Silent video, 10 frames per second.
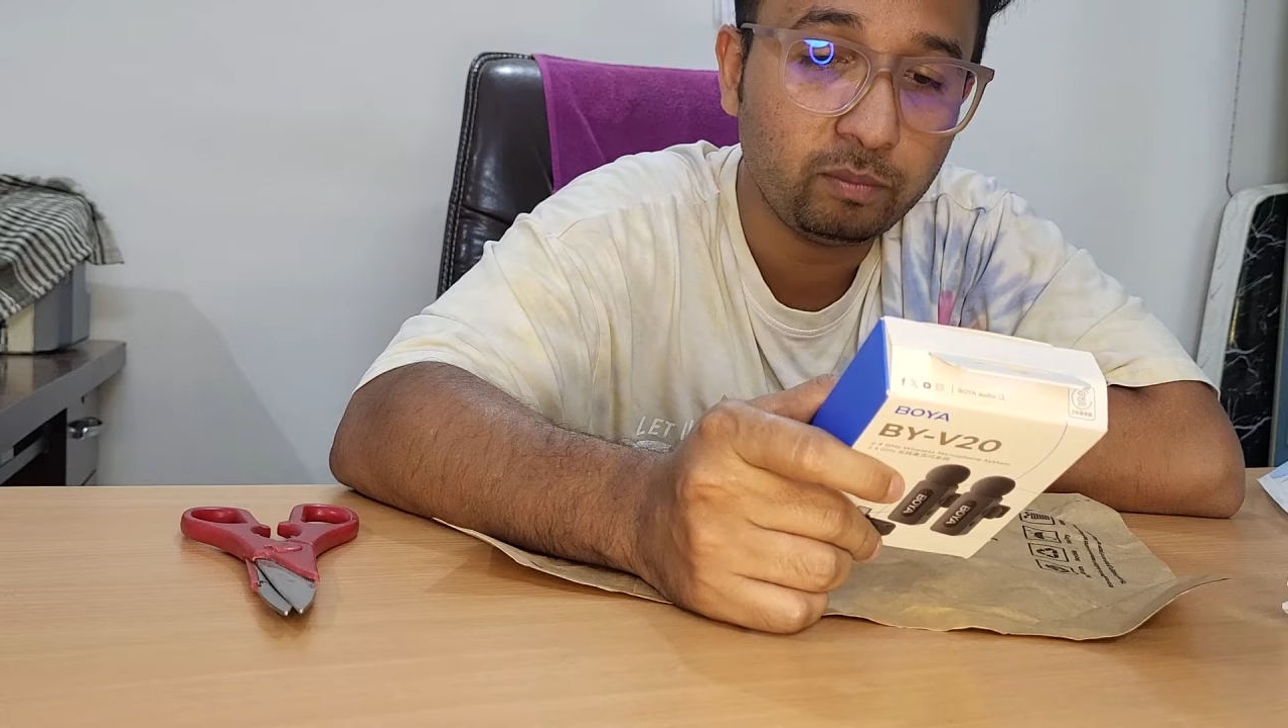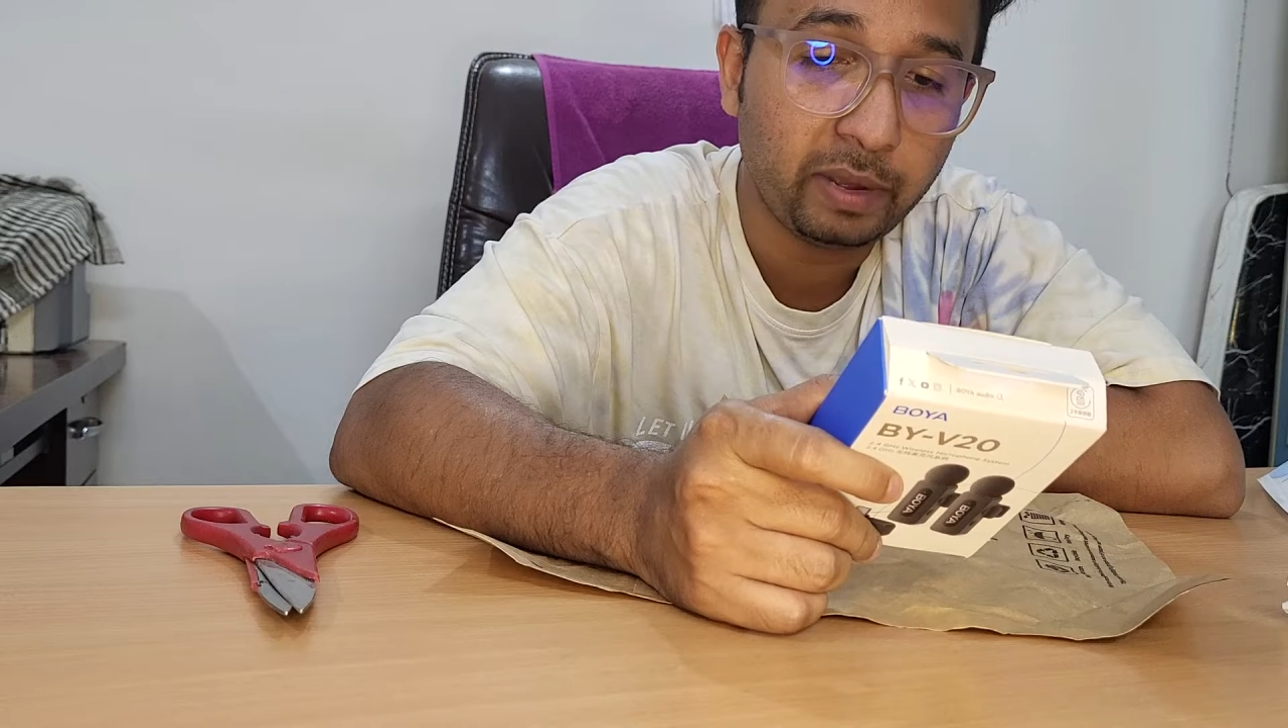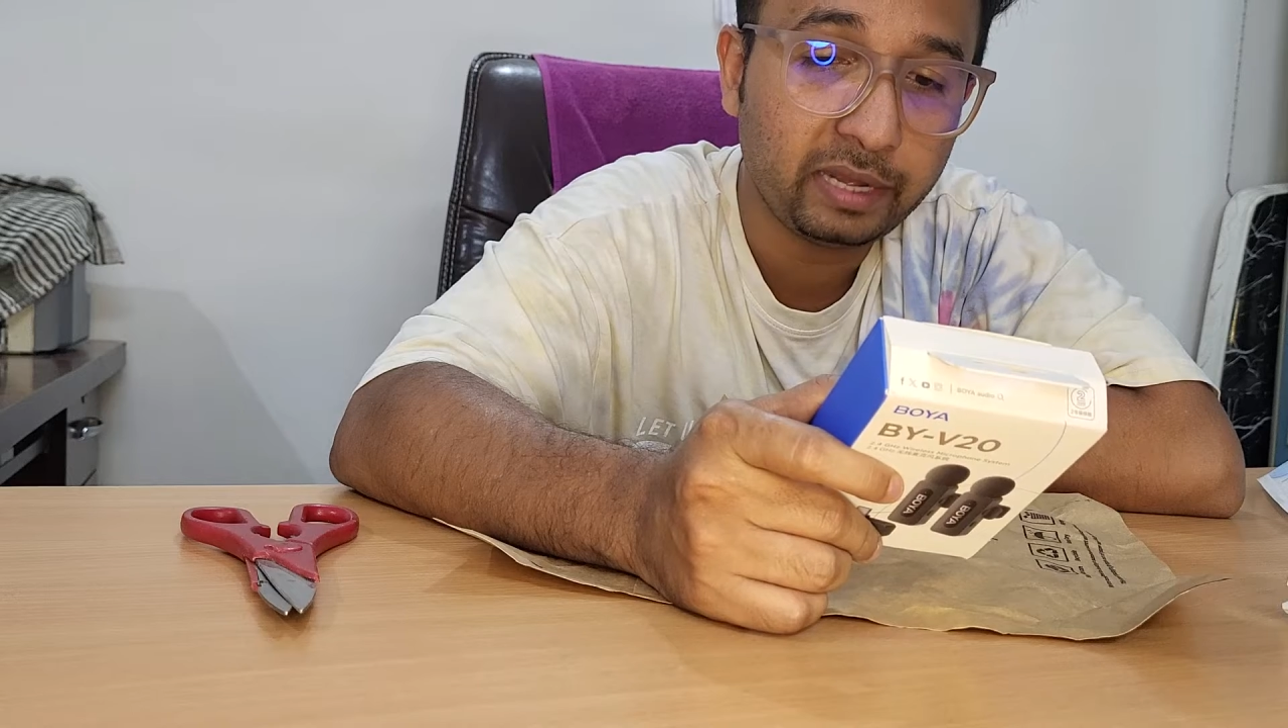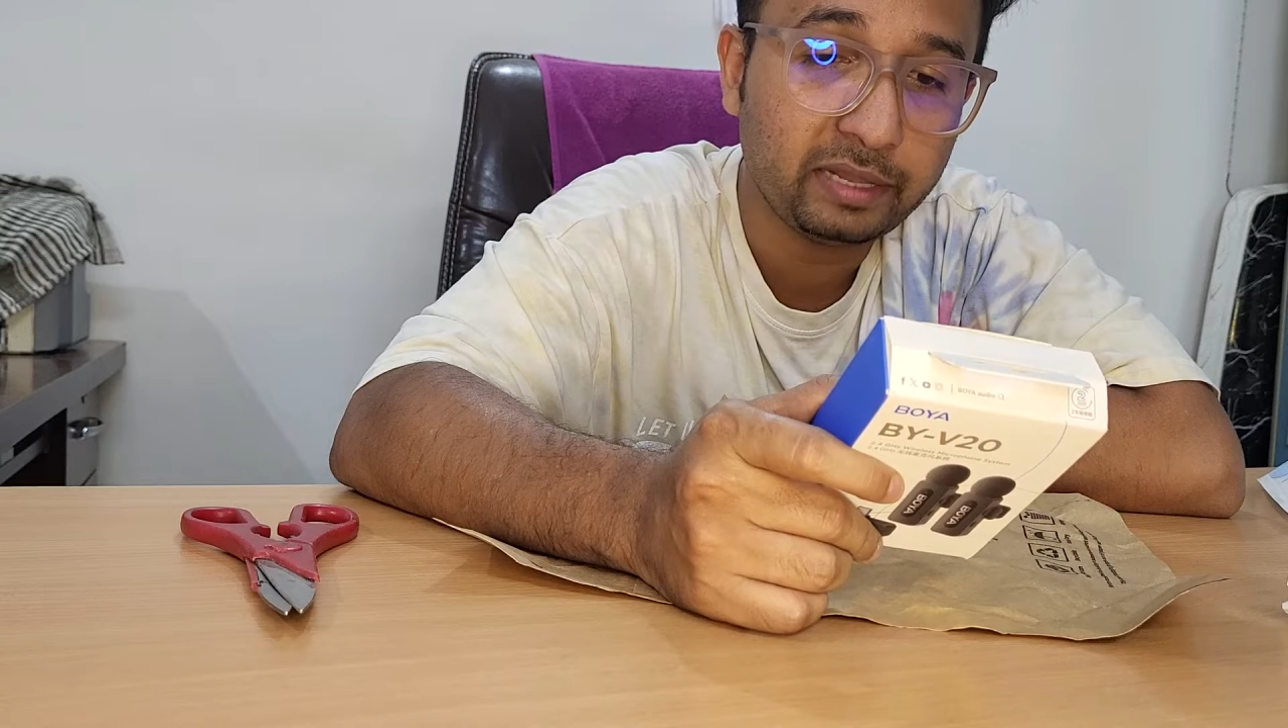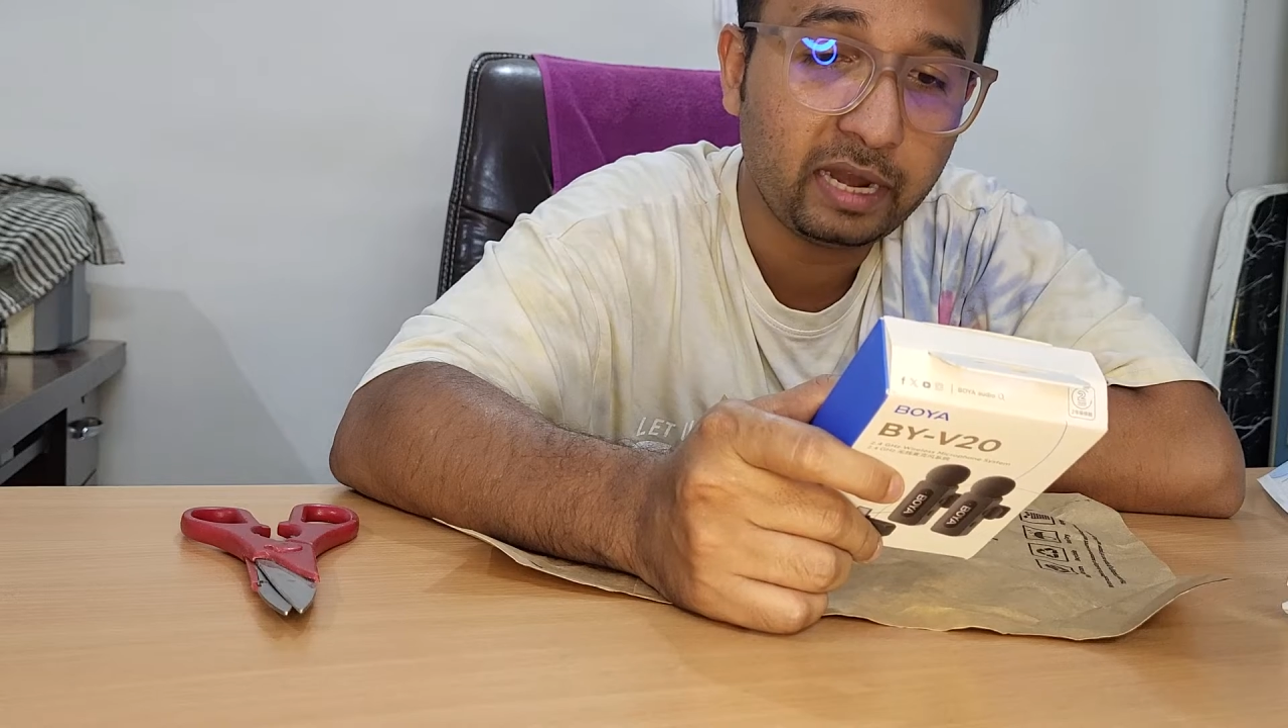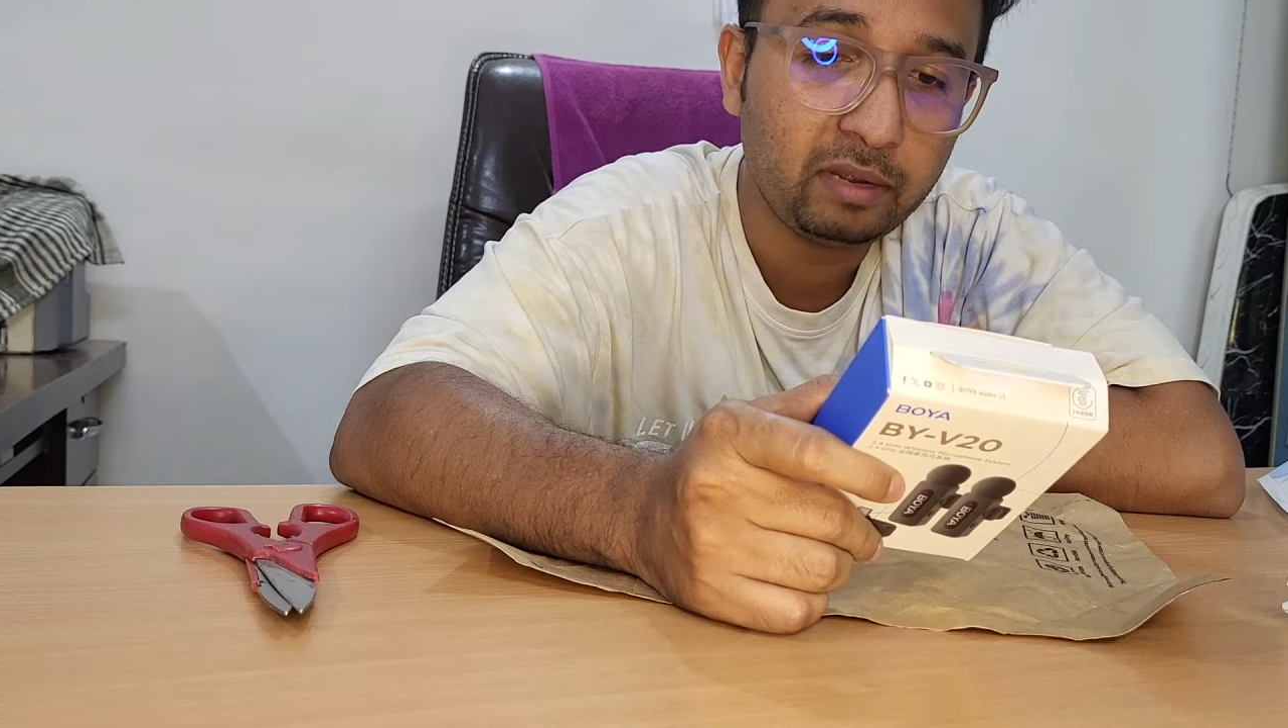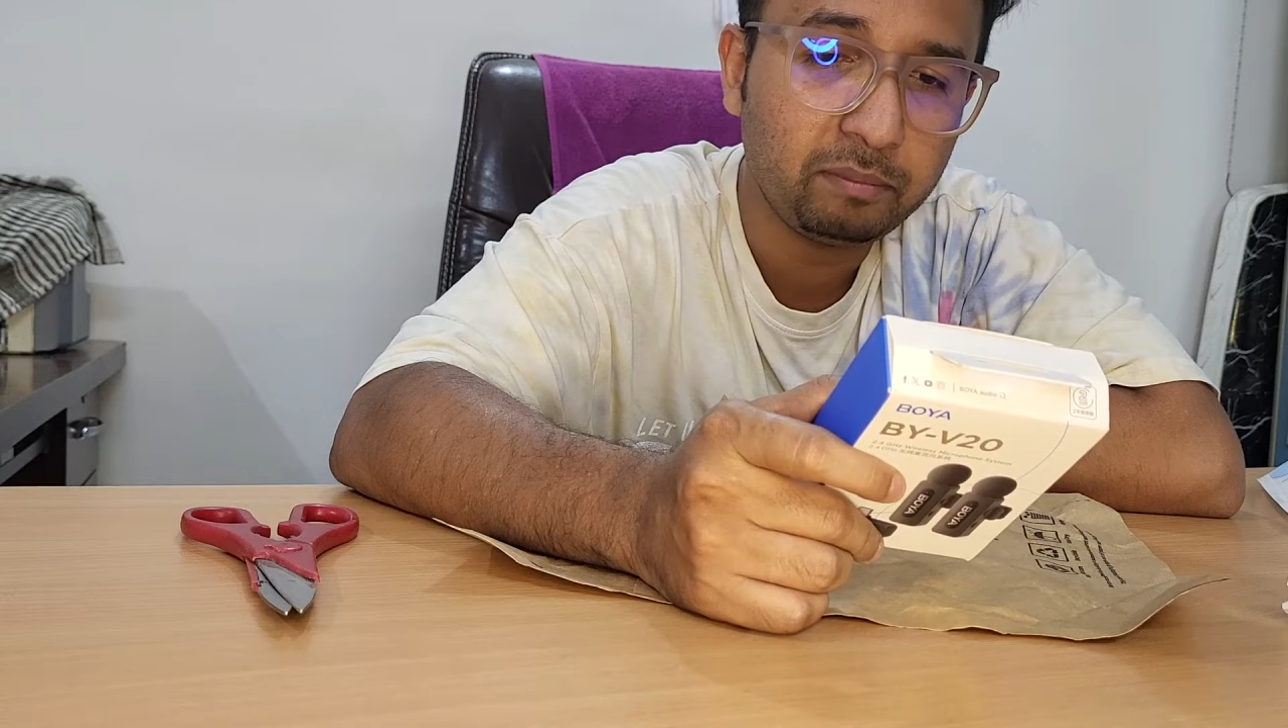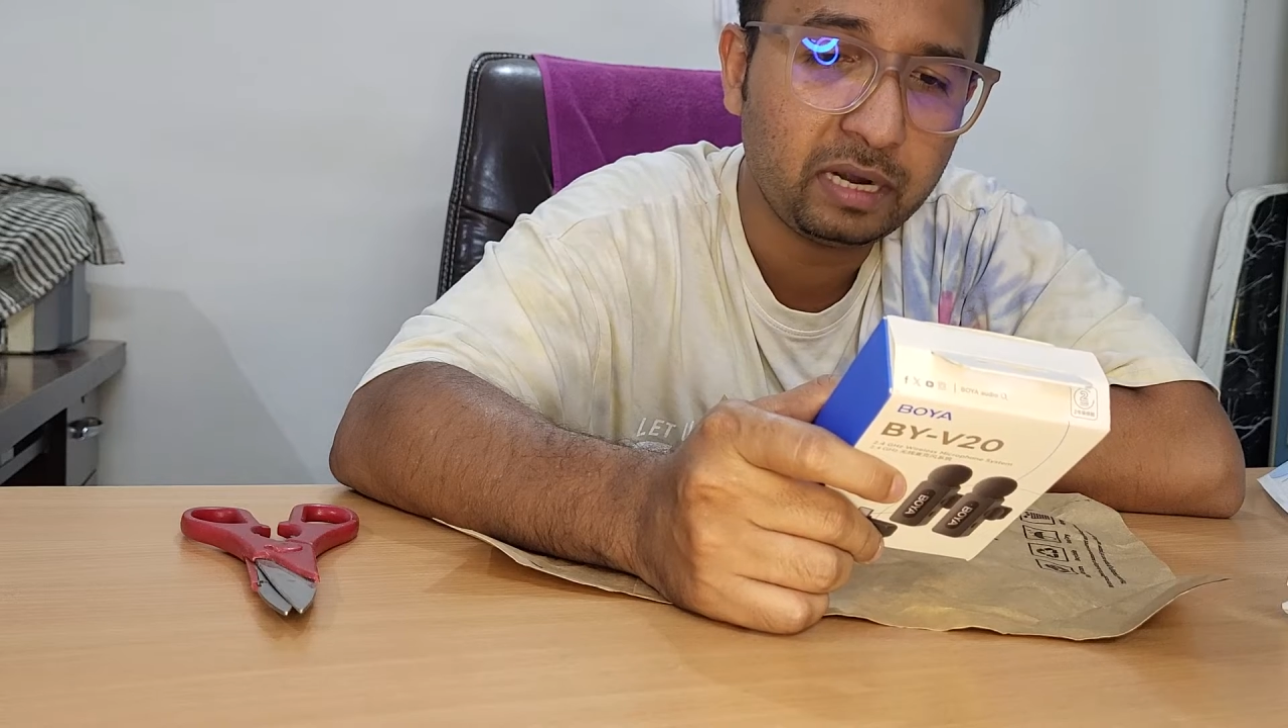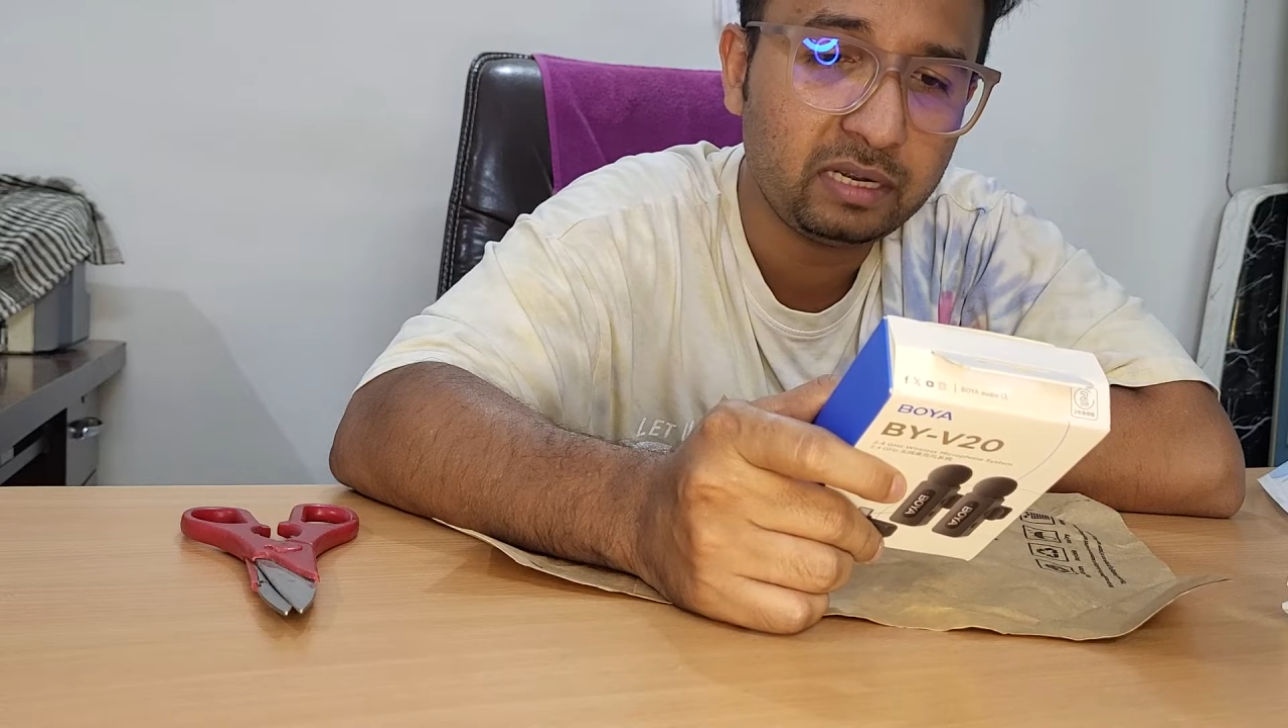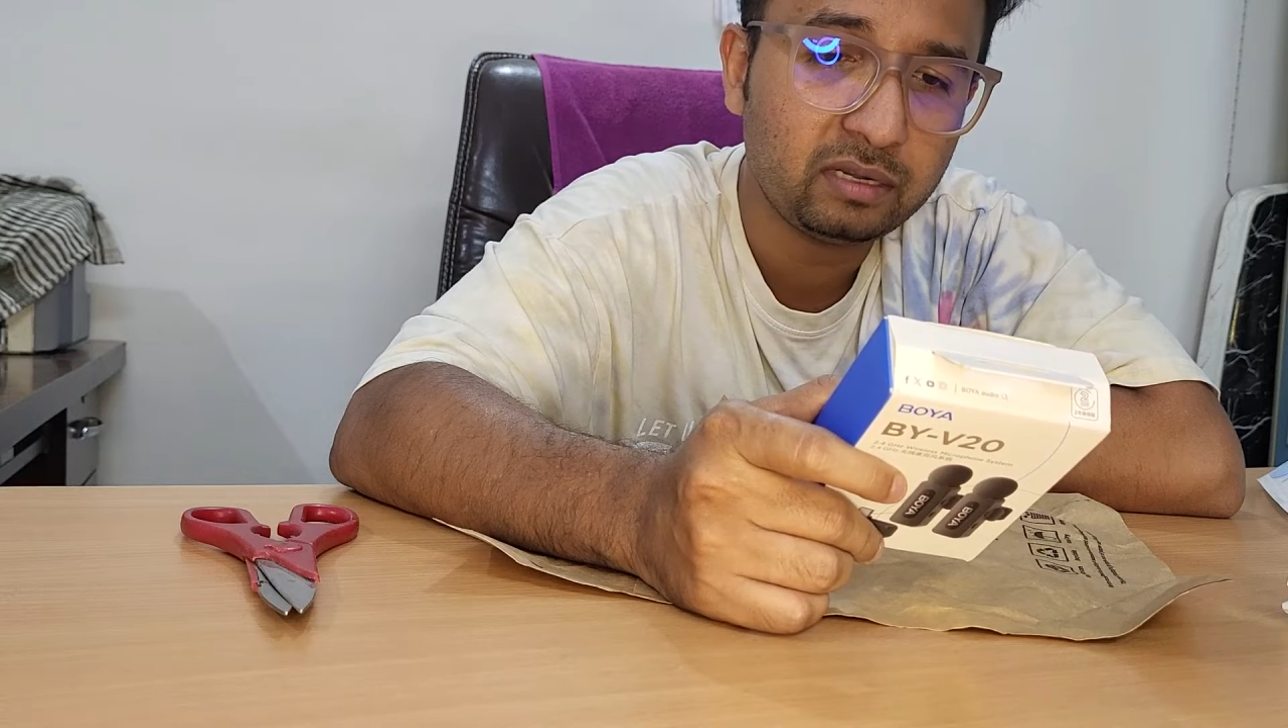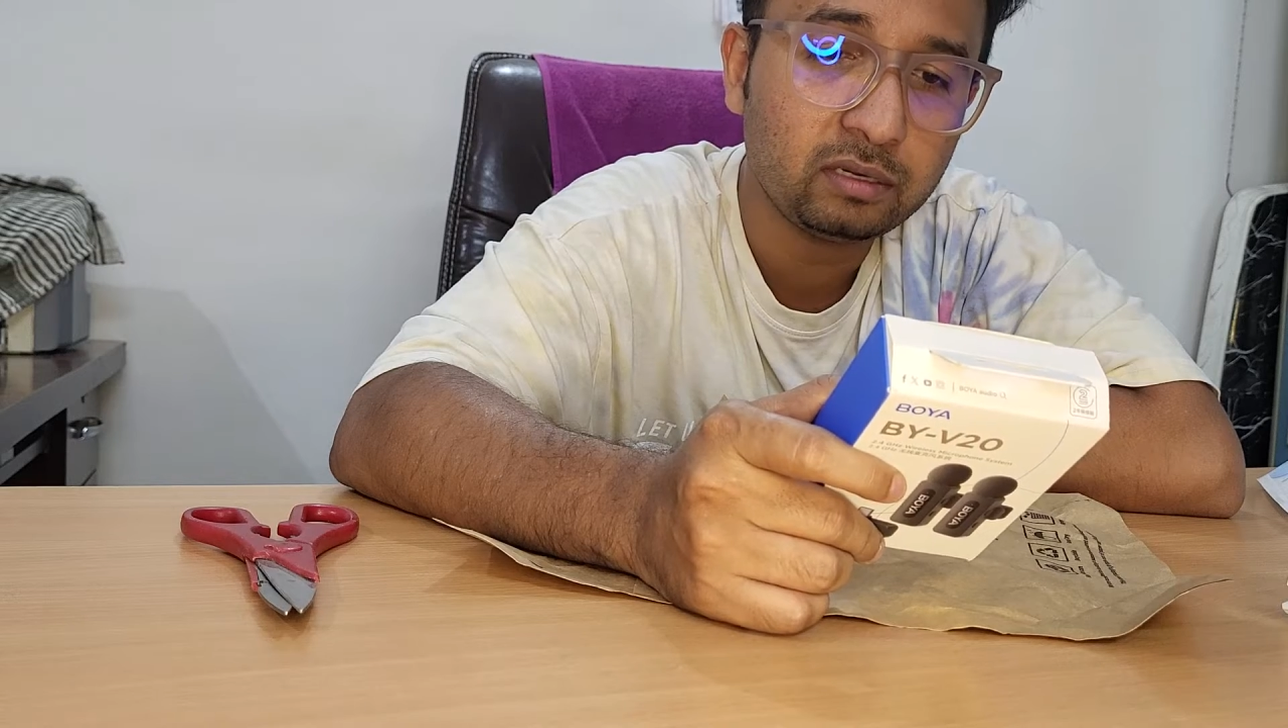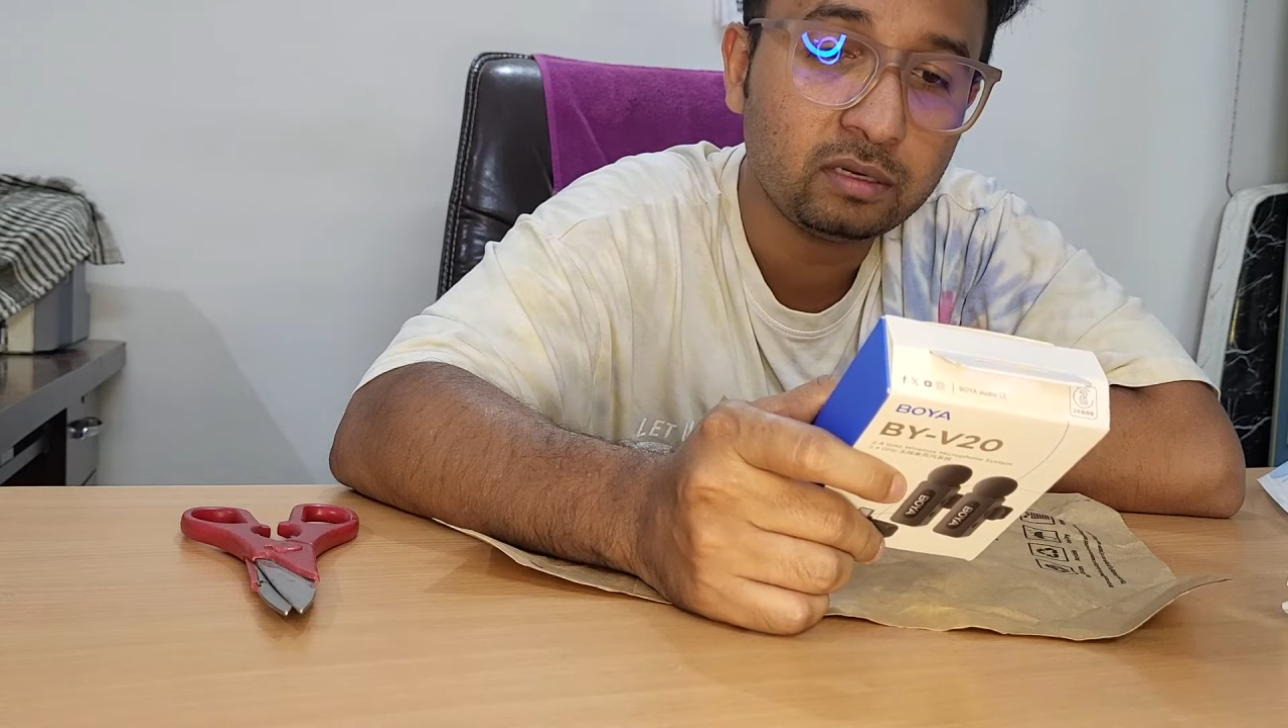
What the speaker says: buy that, but